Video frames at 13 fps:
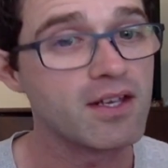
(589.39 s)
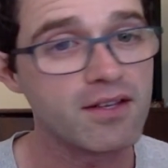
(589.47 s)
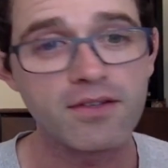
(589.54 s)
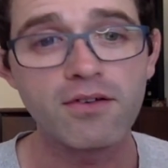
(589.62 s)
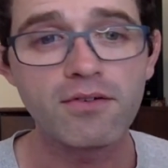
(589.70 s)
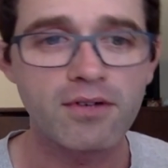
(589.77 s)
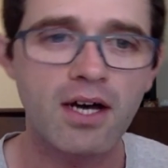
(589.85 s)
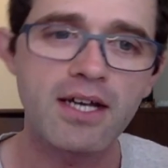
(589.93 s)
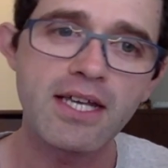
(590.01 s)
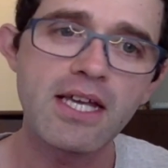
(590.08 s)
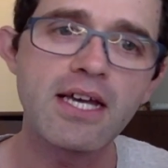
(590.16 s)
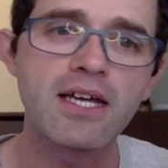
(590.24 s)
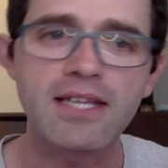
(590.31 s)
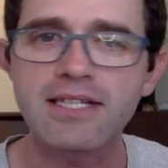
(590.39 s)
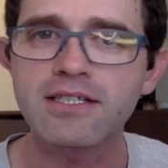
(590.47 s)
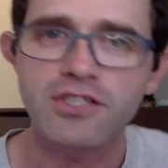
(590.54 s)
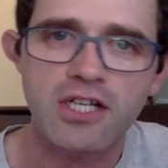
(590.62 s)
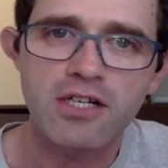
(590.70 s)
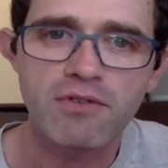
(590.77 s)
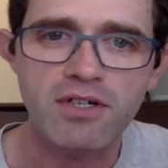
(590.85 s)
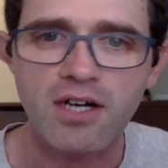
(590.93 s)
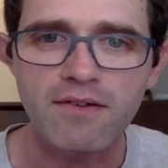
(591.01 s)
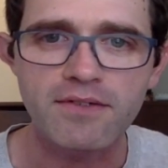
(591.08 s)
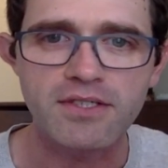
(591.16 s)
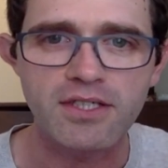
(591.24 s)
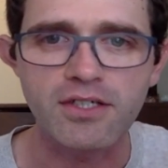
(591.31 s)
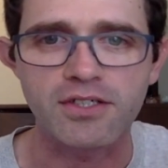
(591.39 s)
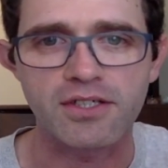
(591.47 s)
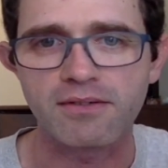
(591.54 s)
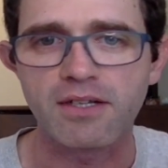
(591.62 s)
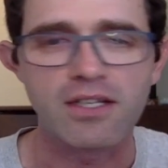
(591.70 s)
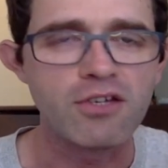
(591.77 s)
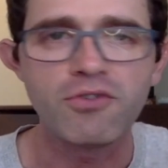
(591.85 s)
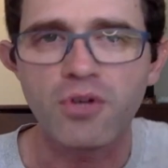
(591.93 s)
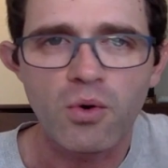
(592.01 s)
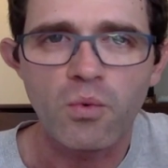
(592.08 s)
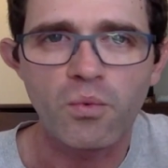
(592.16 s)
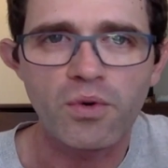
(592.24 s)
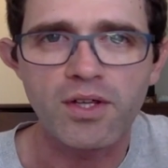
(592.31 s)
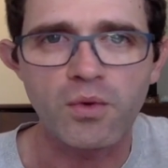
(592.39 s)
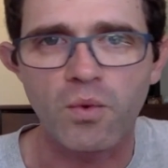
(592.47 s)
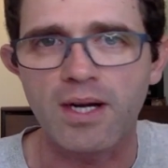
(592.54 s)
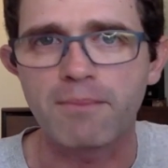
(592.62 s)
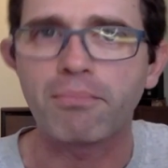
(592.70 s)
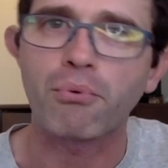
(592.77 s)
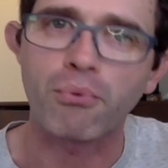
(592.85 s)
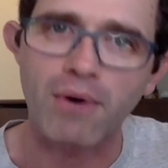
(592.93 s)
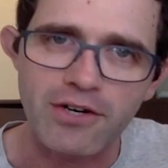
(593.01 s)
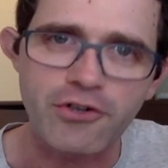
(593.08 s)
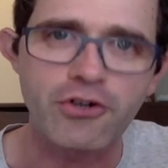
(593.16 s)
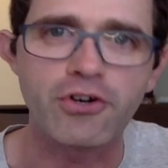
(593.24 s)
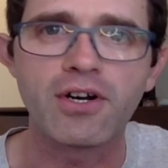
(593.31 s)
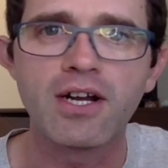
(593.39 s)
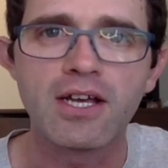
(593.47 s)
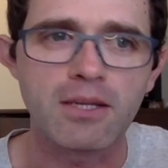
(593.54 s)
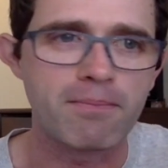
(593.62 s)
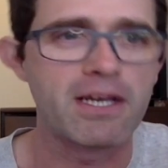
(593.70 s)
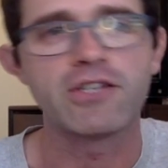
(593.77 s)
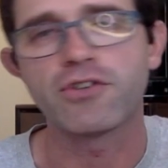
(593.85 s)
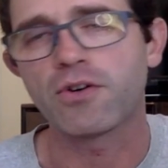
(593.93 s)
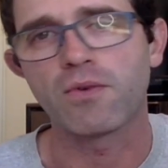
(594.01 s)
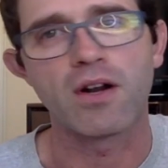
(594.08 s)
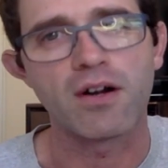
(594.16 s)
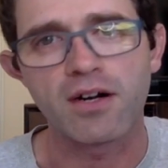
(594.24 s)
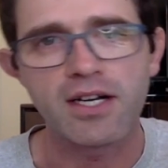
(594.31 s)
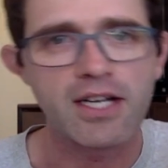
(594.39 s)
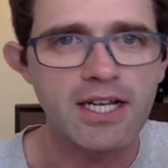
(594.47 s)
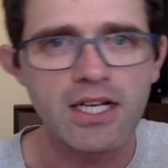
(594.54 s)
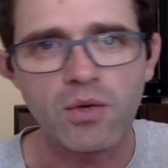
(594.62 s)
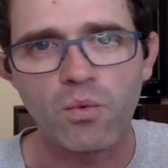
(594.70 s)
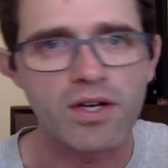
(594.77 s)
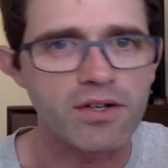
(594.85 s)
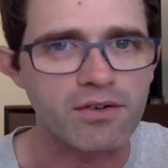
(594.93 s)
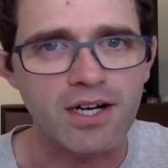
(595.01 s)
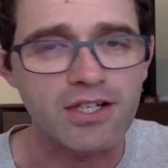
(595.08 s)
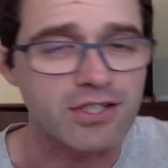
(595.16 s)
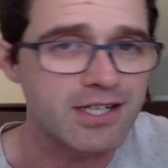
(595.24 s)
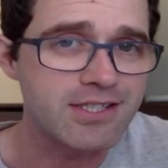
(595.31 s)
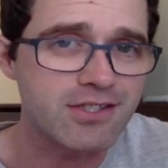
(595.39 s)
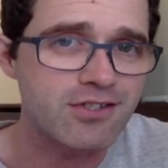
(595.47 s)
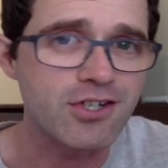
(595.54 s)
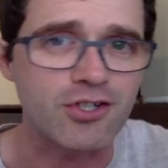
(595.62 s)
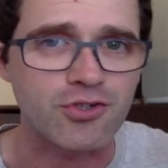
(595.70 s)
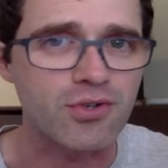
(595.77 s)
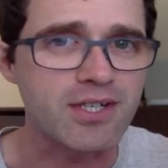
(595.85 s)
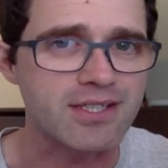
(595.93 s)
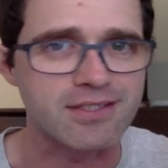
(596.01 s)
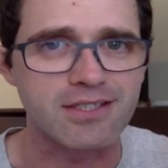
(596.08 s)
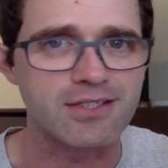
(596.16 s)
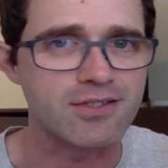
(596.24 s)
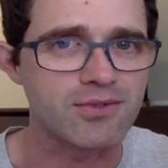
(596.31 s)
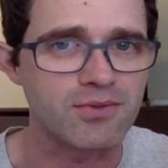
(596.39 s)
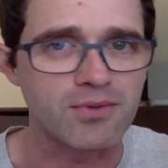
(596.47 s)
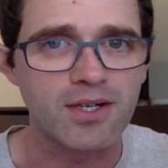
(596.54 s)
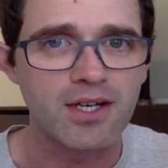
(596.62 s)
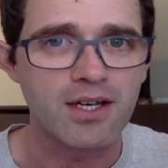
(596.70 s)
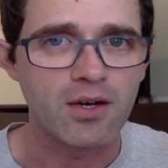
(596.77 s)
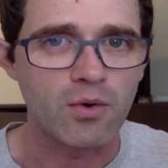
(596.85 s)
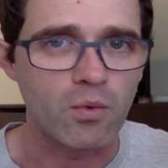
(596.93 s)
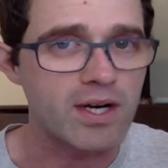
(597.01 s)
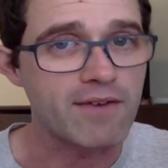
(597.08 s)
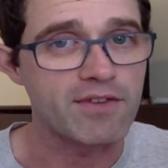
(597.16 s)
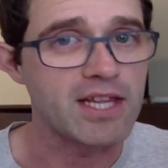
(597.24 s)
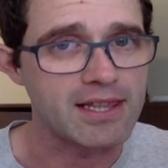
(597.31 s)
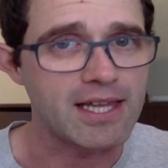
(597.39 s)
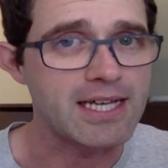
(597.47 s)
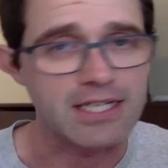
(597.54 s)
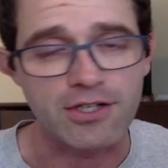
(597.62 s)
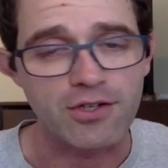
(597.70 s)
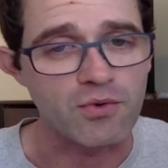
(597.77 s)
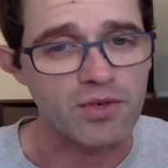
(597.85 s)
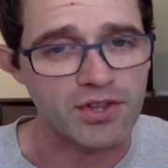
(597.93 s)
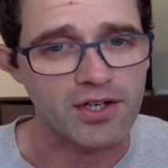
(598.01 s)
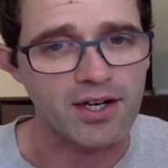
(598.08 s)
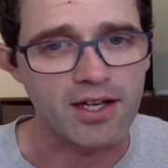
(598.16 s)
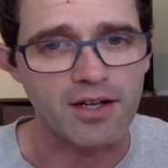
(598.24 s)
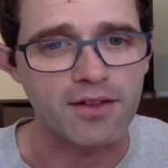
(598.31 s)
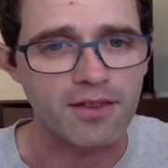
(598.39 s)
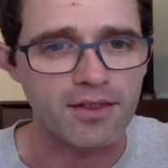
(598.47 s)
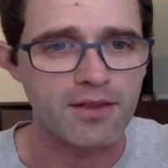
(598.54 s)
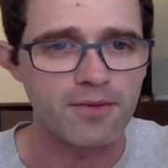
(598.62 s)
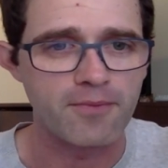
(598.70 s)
So again, that's a genuine conversation. you don't really want to pressure the patient or runner in any one direction. It's their choice to do whatever they'd like to do with their health.